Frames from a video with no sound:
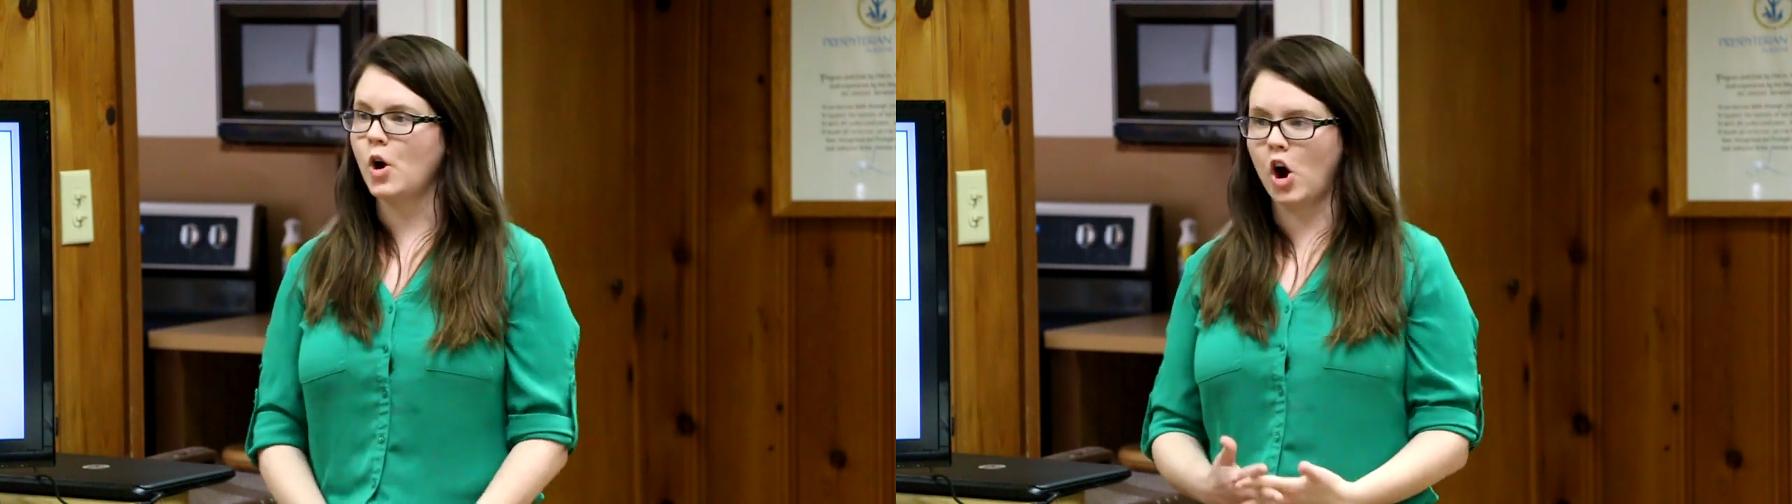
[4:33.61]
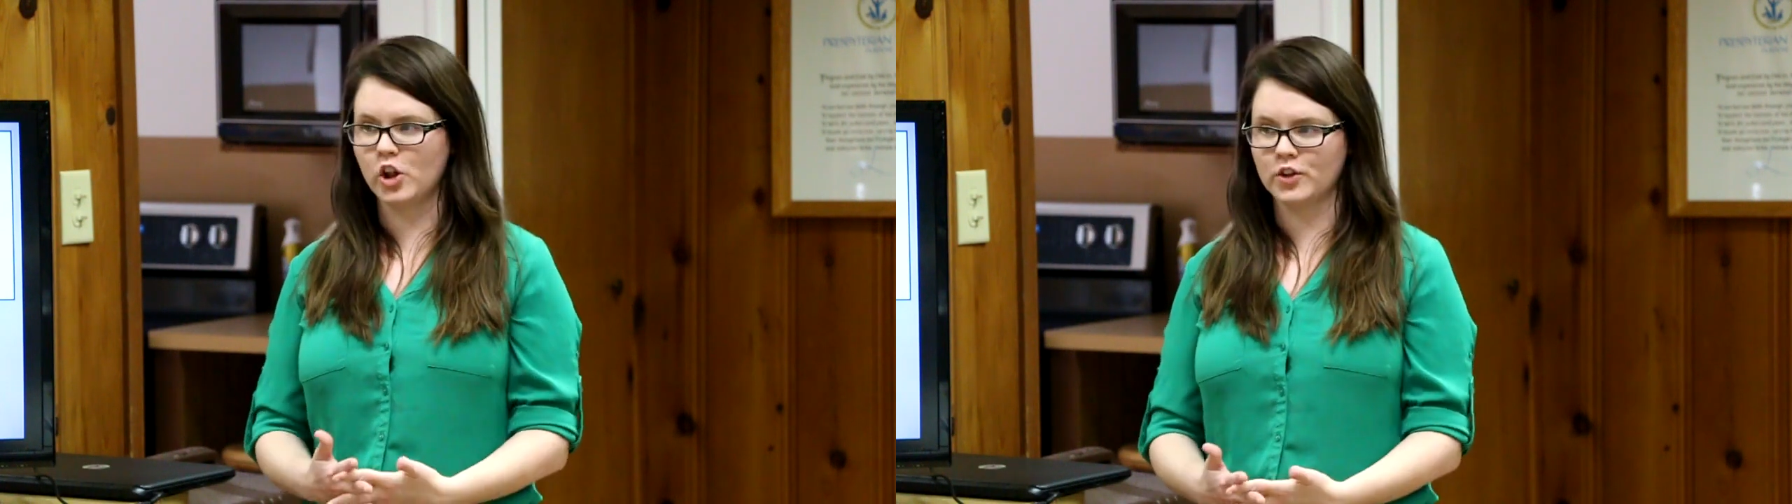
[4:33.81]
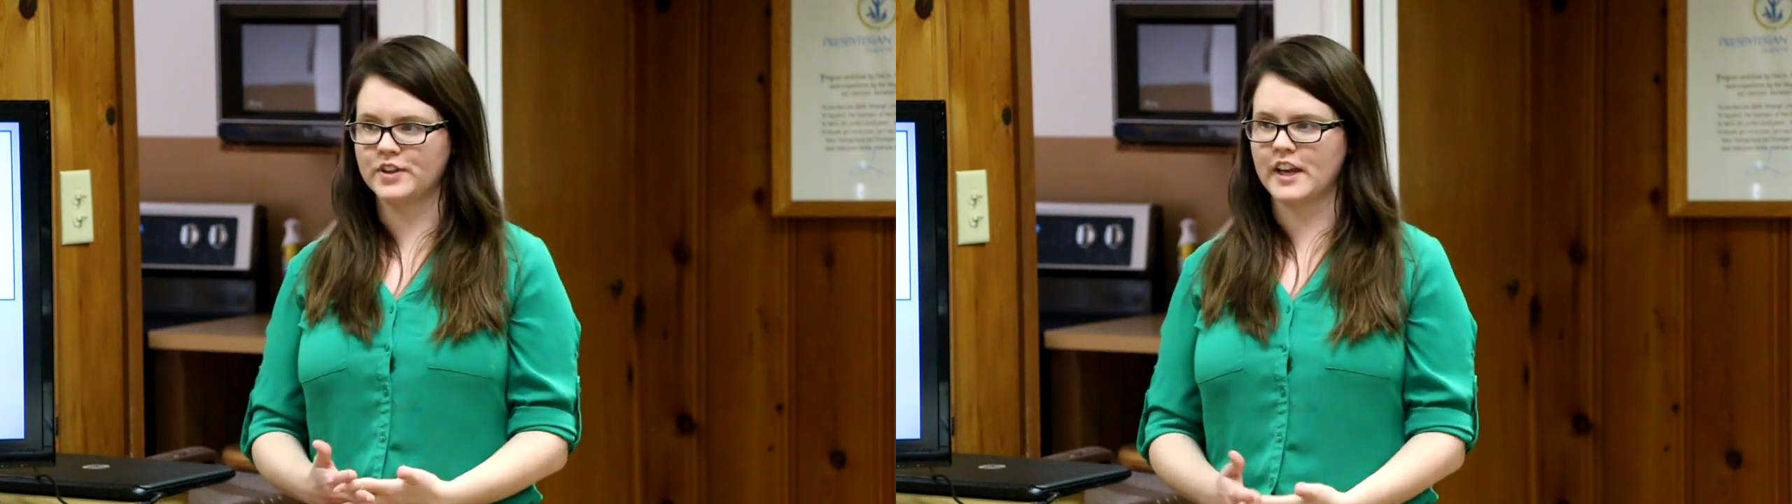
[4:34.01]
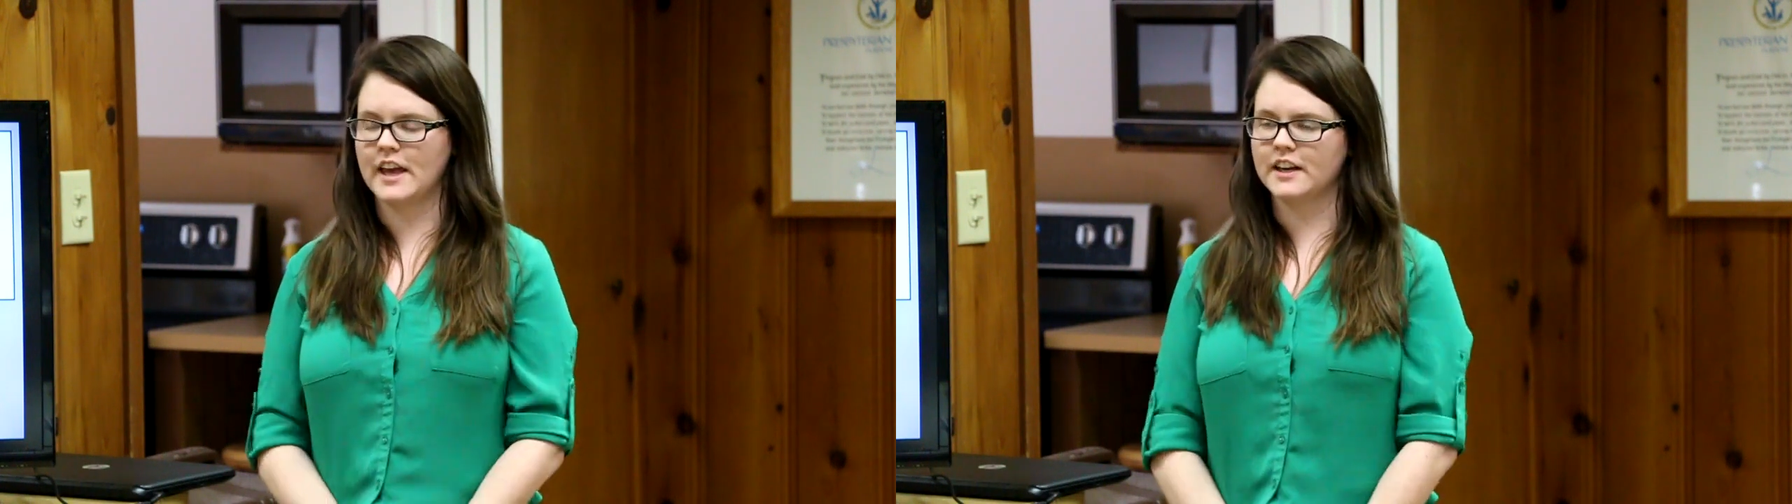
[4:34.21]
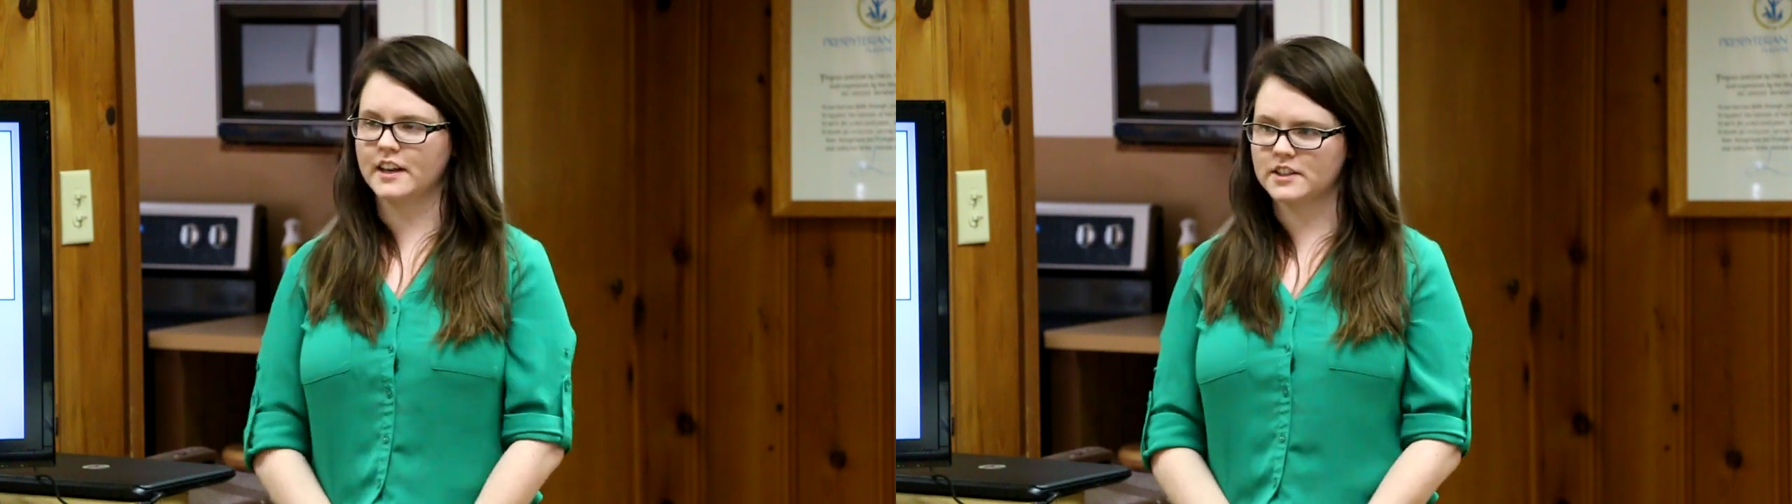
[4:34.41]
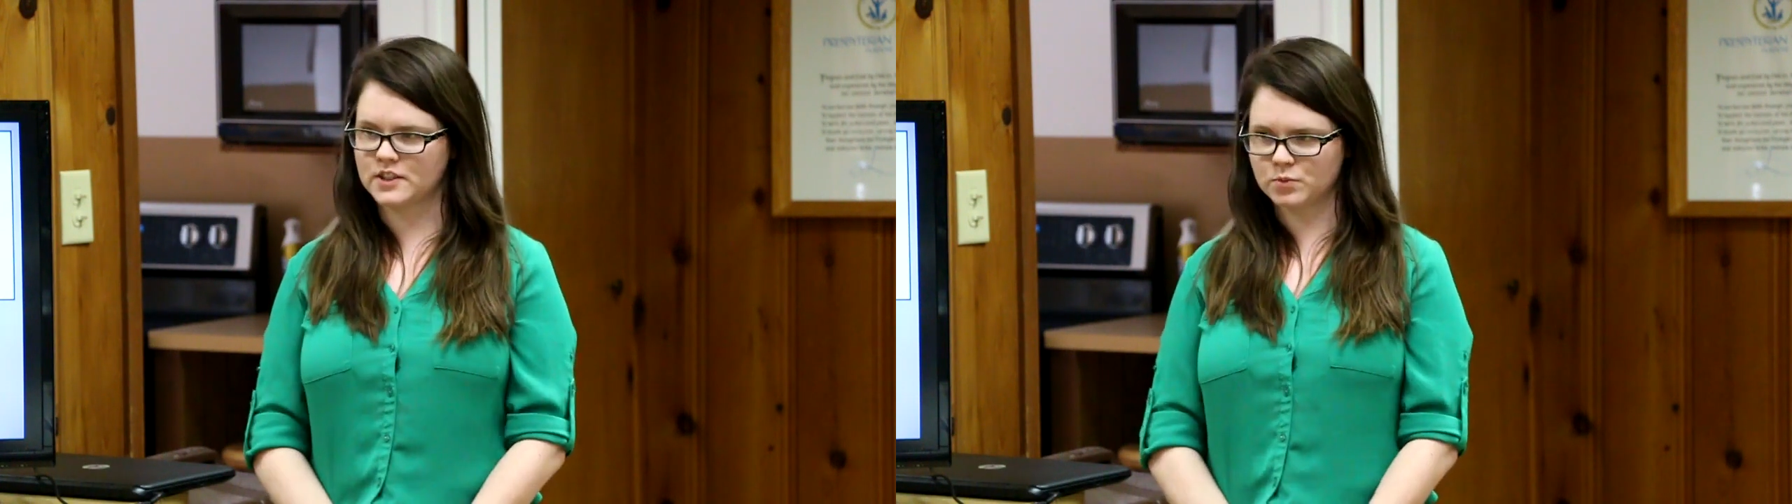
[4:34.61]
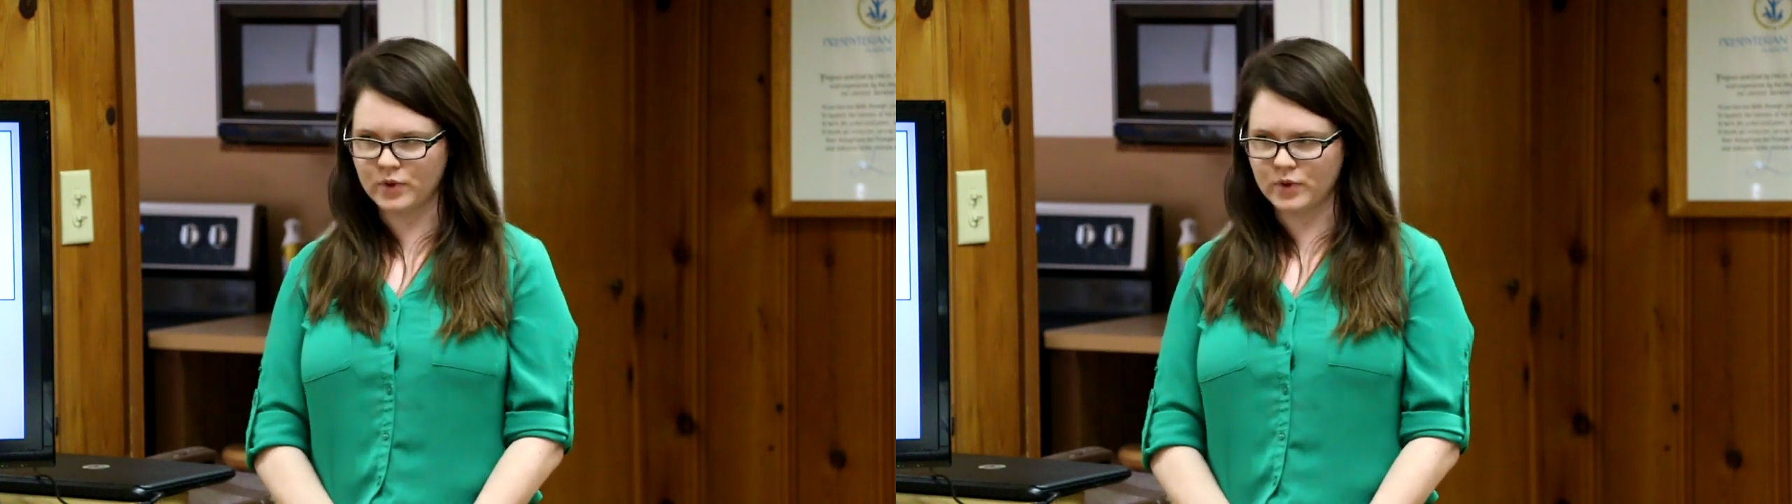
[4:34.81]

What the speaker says: all of the candidates,